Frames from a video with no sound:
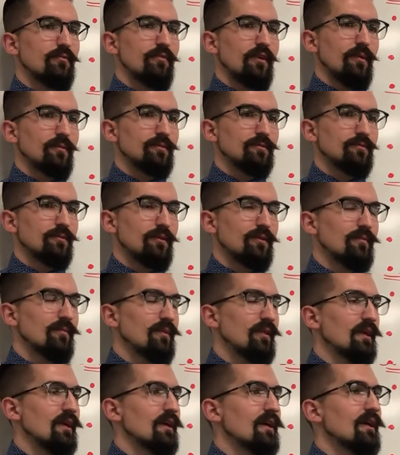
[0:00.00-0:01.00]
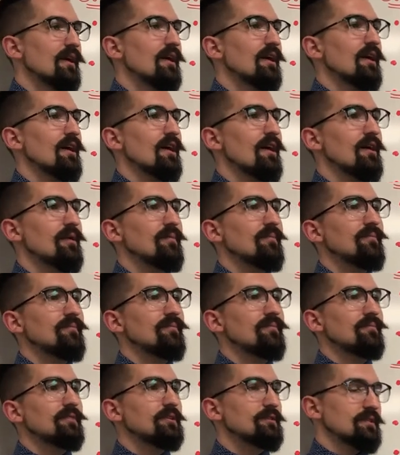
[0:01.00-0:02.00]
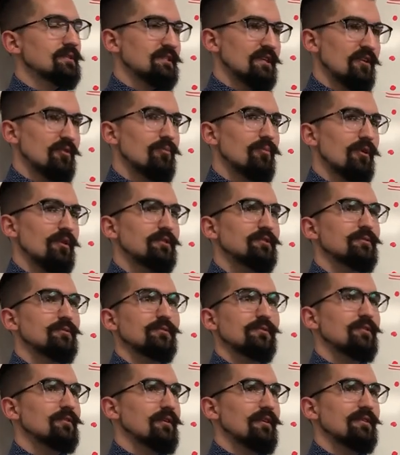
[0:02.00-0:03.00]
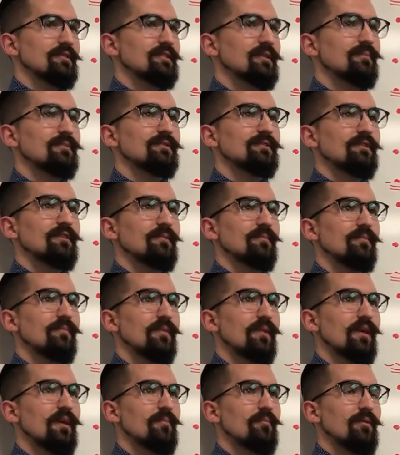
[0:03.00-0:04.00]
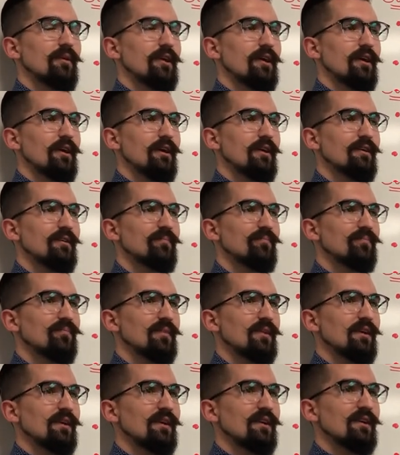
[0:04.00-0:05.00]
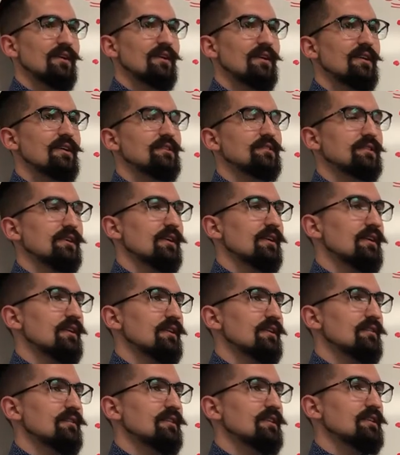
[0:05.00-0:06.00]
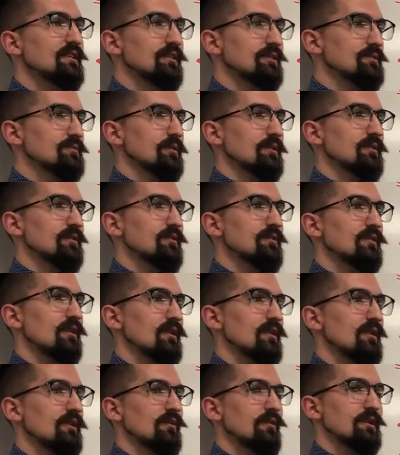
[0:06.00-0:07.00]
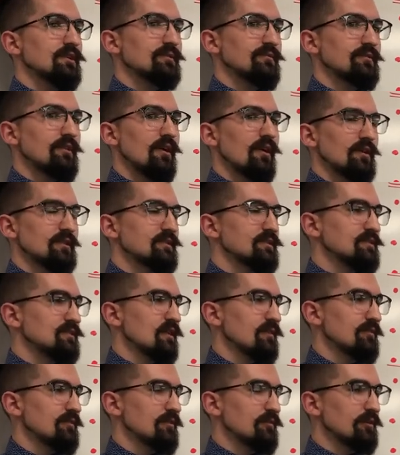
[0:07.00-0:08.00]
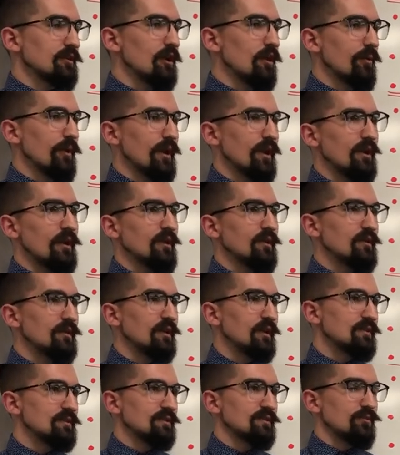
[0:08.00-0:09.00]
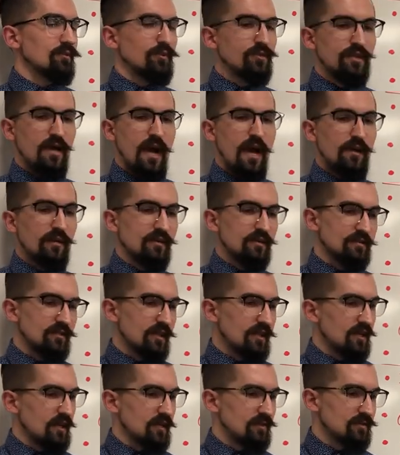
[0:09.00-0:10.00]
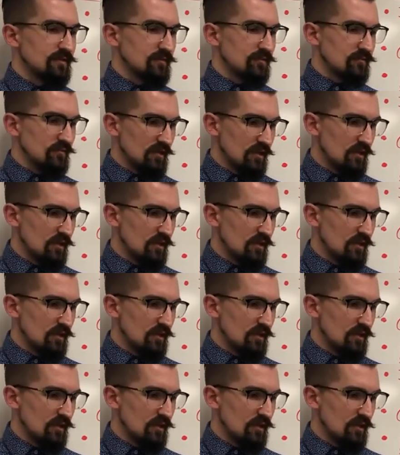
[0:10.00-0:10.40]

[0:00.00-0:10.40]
famous one. Uh, he's on South Park too. It's a hilarious episode. But uh, he's uh, he deals with uh, aggressive dogs and stuff. And he'll go in and he has his little tactics he does, and